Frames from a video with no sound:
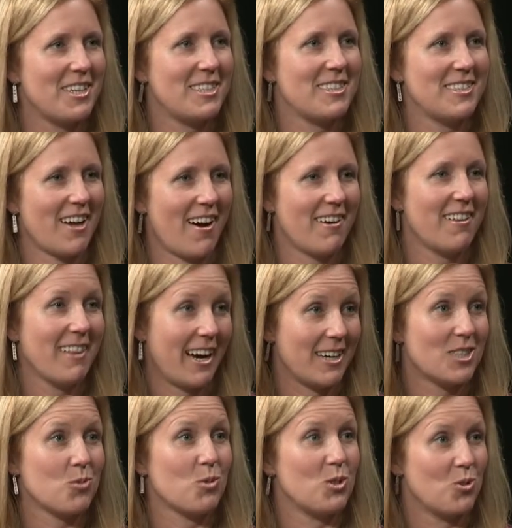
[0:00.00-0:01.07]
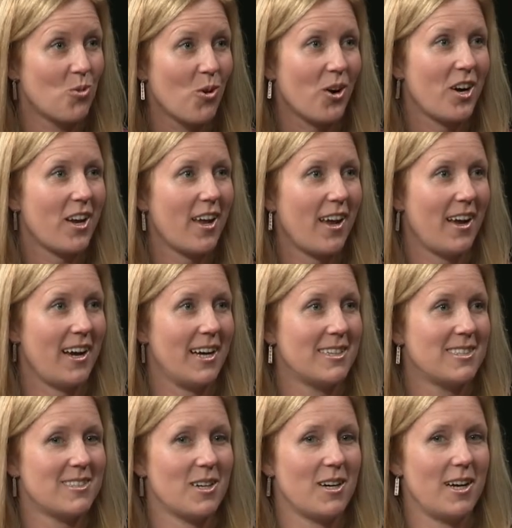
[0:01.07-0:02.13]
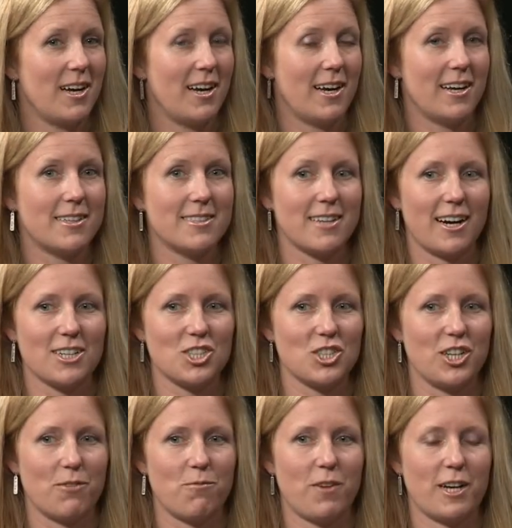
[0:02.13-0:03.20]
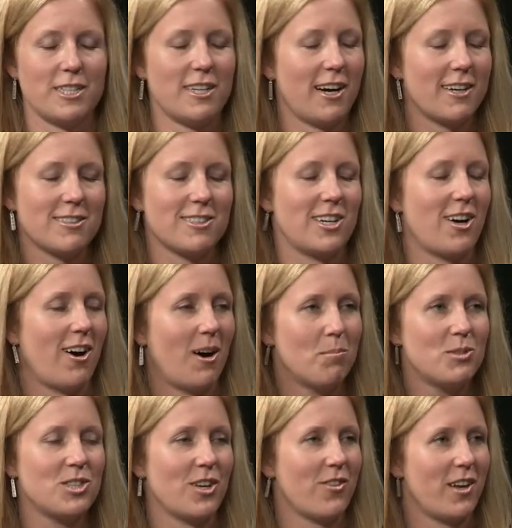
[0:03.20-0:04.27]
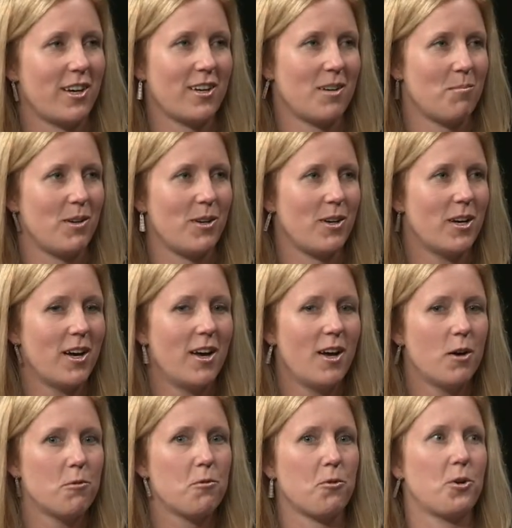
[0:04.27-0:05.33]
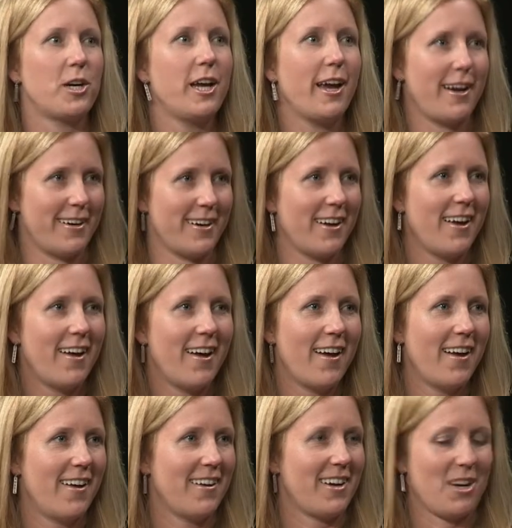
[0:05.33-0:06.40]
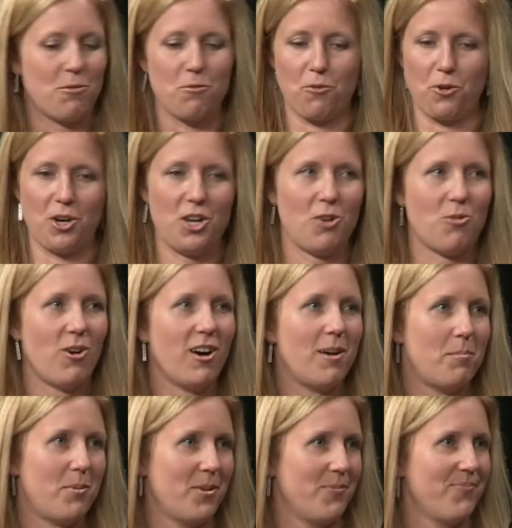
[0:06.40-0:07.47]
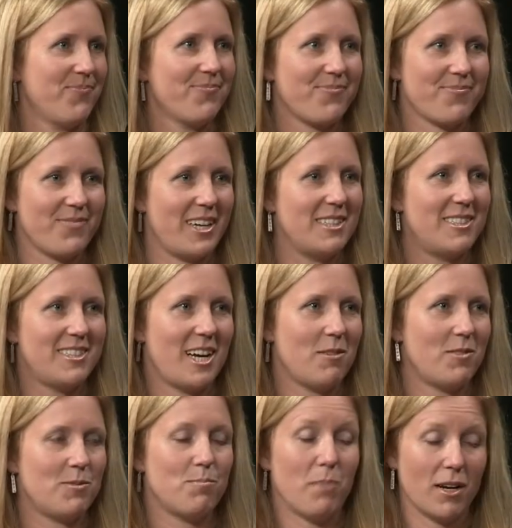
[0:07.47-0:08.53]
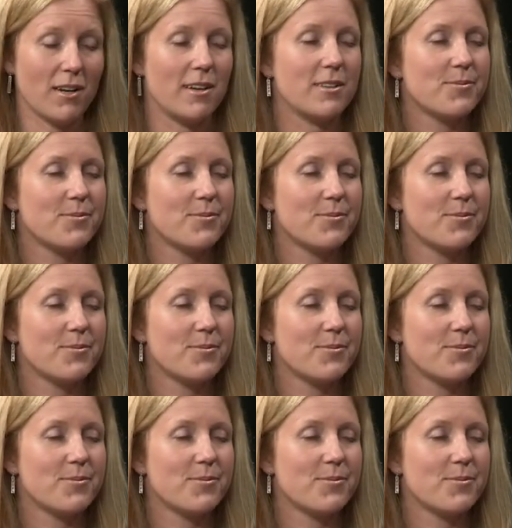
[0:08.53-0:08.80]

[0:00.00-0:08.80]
It's not a last resort. Right. It's it's actually a fantastic option that can be mm -hmm. freeing. Mm -hmm. It can free you up right. and save money.